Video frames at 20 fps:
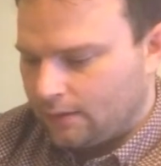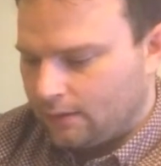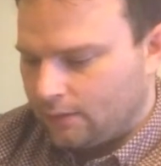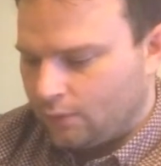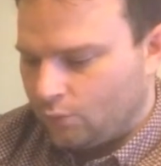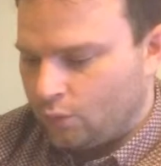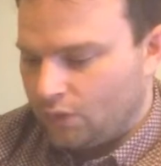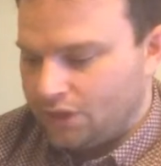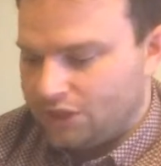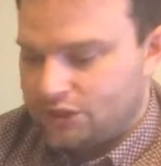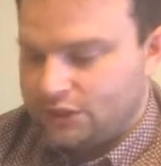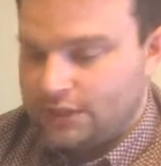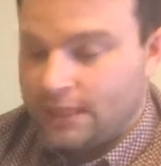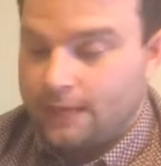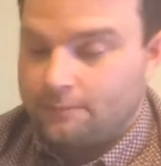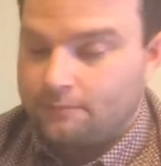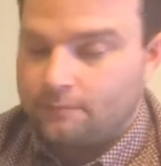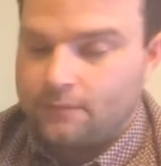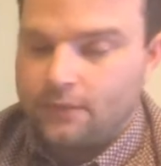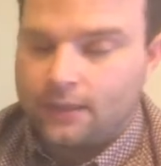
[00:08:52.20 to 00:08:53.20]
which
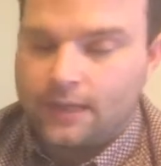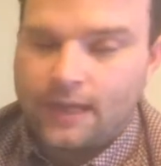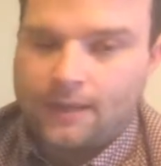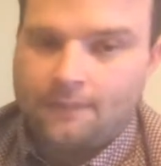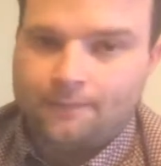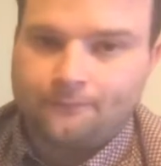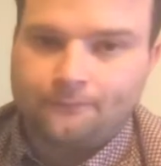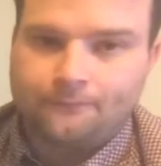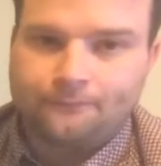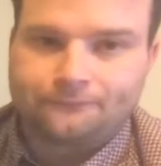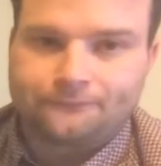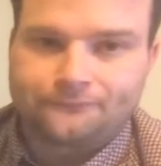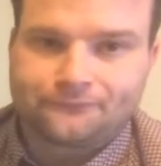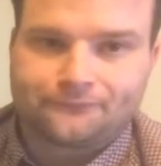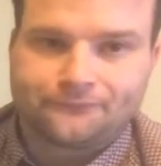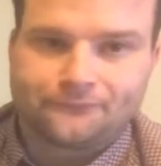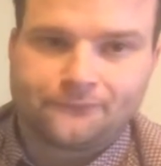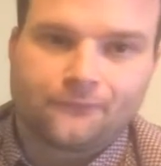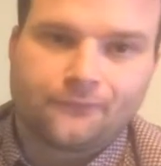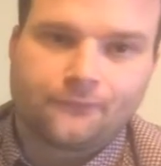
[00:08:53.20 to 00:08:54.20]
then became
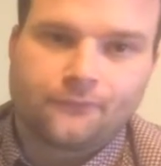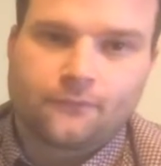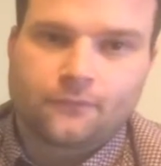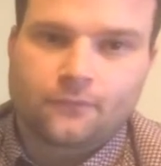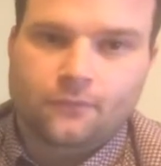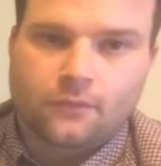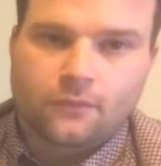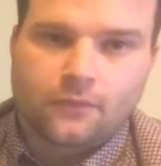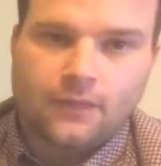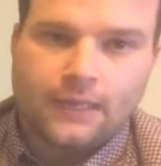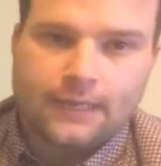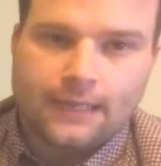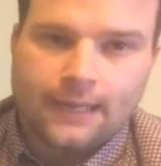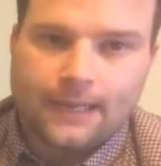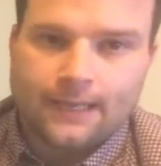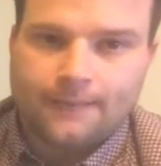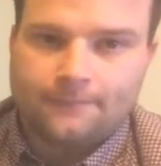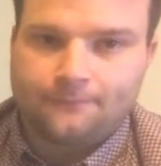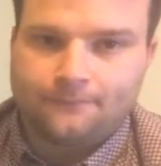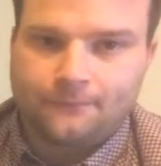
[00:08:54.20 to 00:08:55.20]
Kid
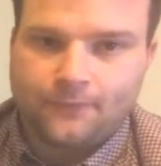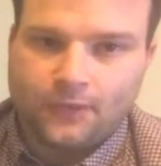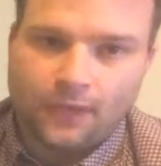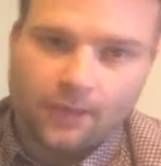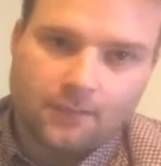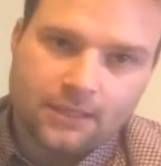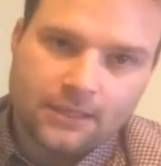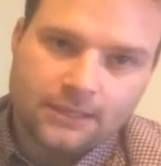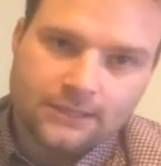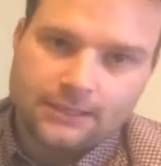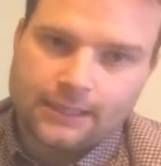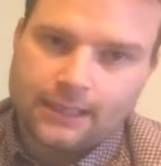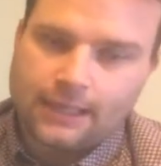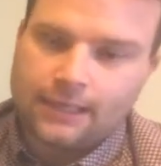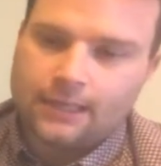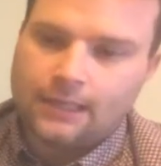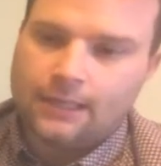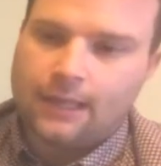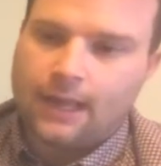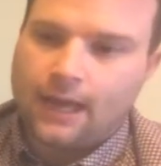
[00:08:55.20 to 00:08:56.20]
A and
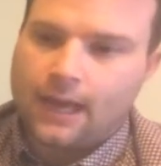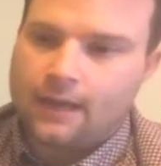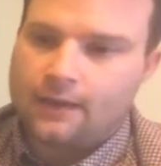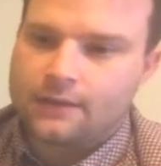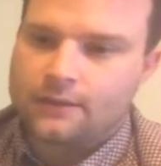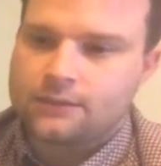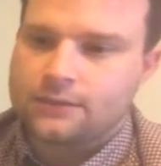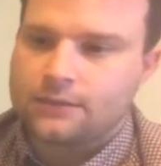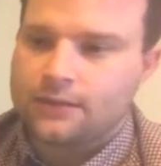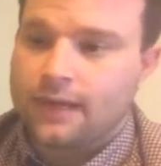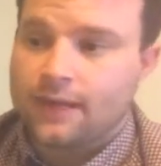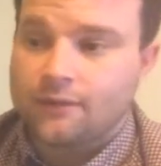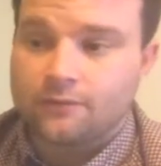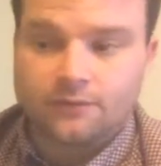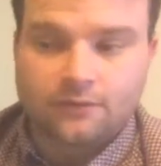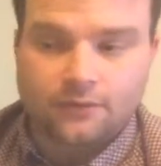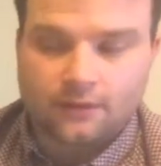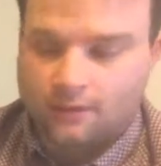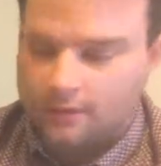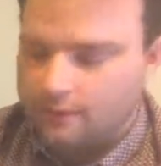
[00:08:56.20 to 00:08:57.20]
Amnesiac and Hail
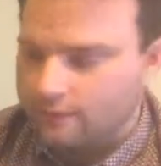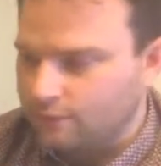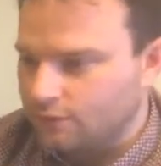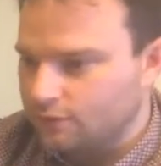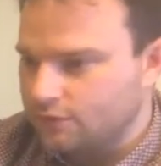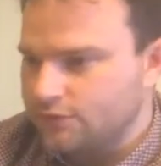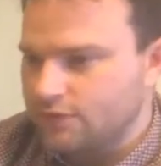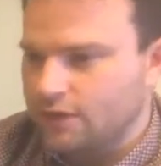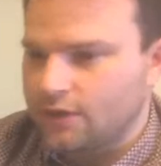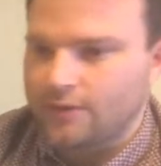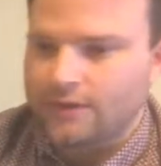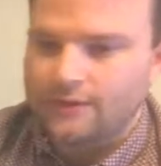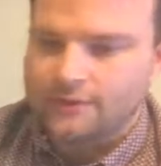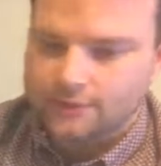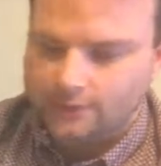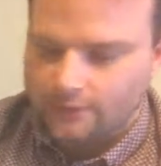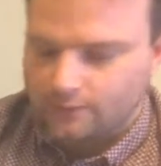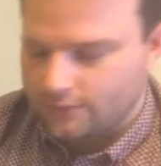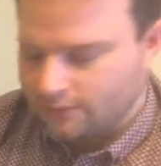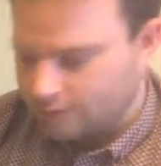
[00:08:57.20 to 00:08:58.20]
to the Thief also, and so on